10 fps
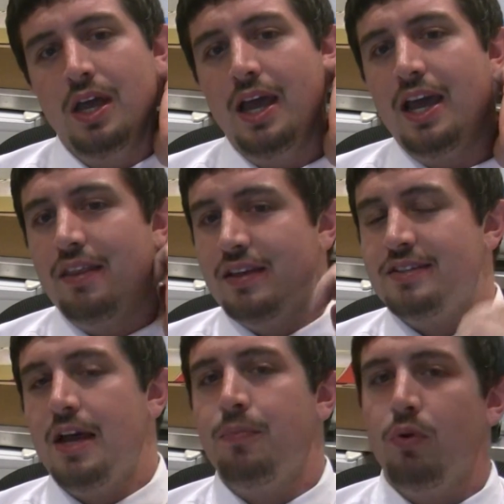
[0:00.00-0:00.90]
and they
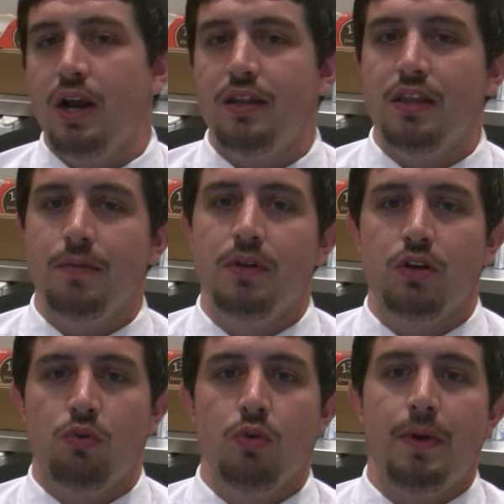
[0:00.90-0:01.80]
separated them
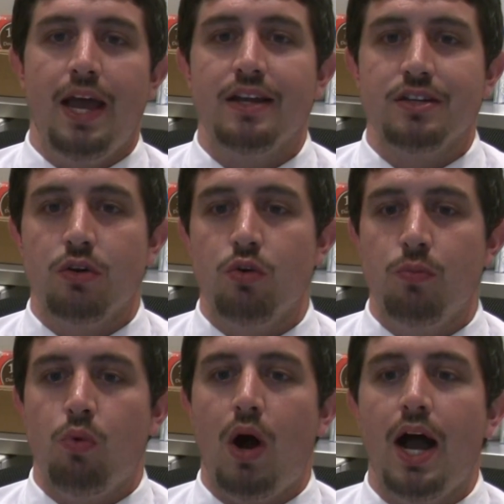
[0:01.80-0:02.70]
into group X and
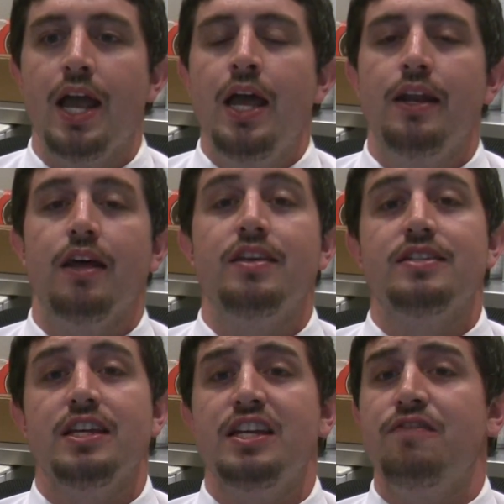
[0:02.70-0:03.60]
group Y. Now
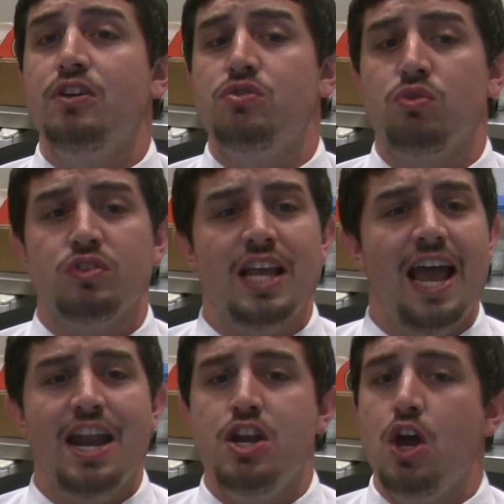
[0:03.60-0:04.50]
these individuals
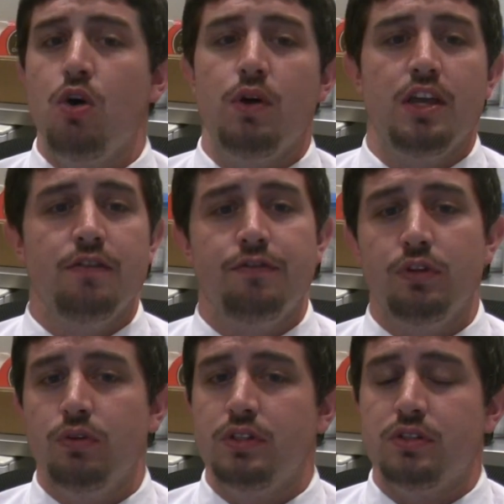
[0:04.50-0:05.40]
had no
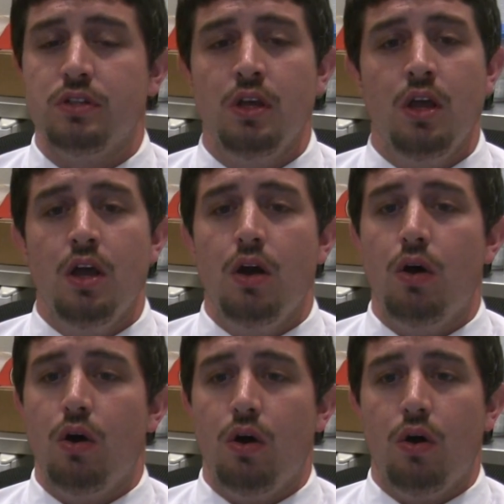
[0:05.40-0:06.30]
influence
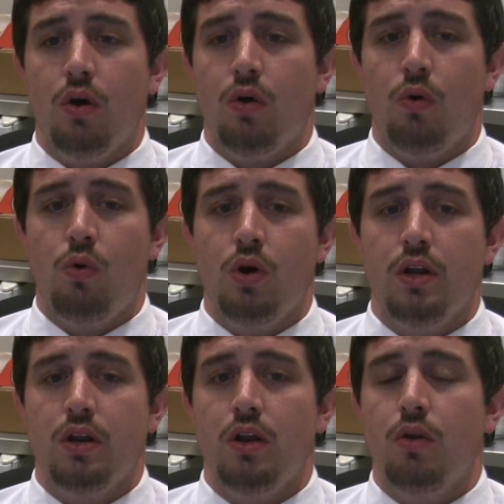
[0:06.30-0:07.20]

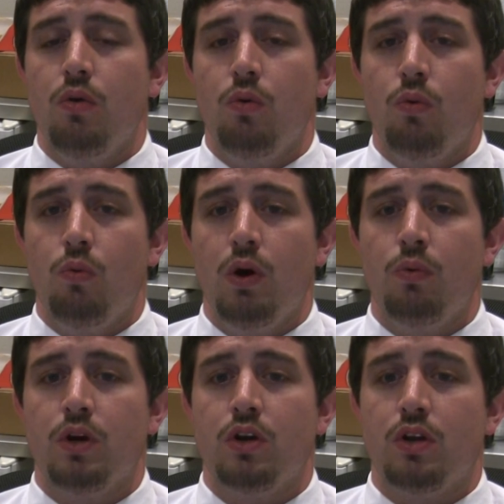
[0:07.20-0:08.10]
on
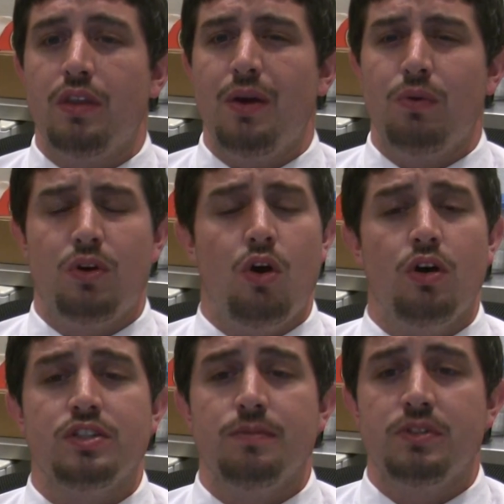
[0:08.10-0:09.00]
that would
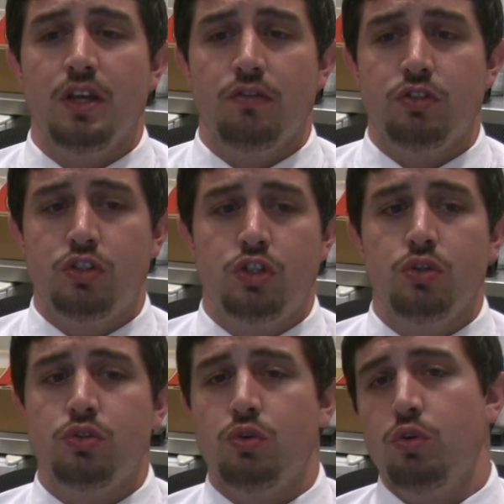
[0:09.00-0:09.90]
cause themselves to
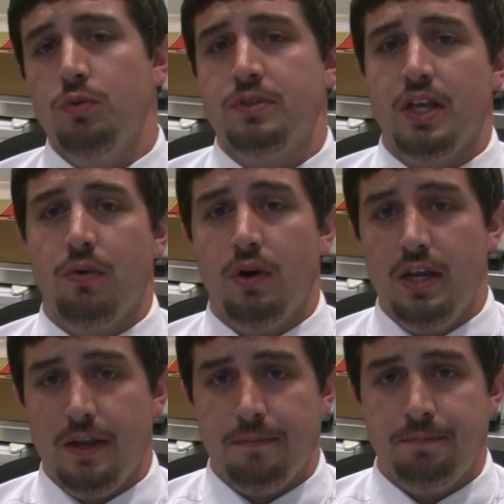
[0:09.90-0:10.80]
choose the groups they were
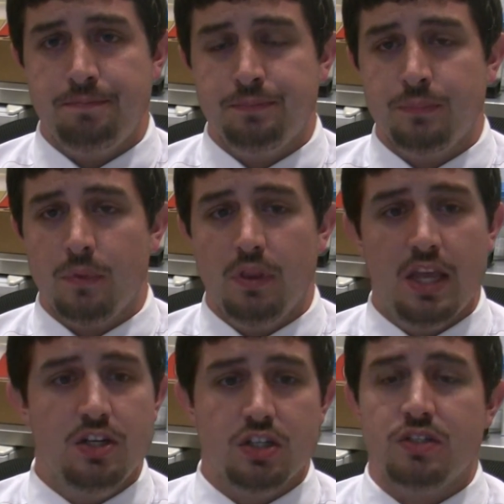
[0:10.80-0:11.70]
in.
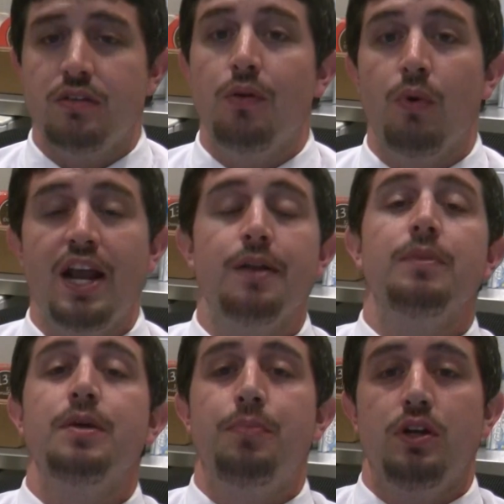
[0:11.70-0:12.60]
They just
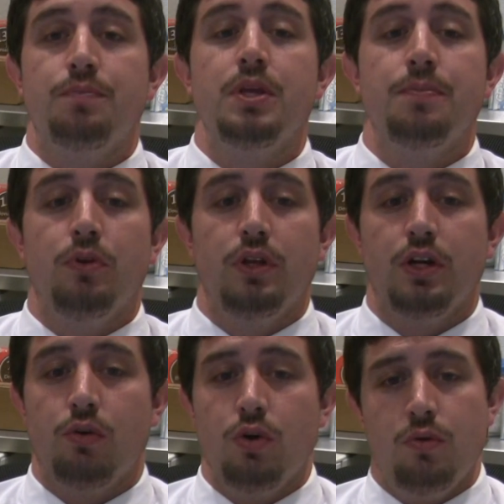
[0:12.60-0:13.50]
randomly put people in
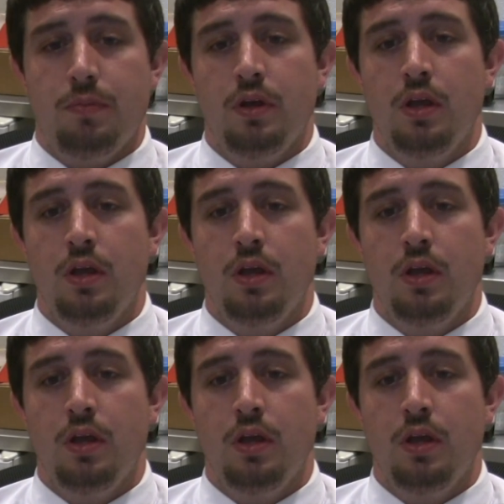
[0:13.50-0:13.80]
a group.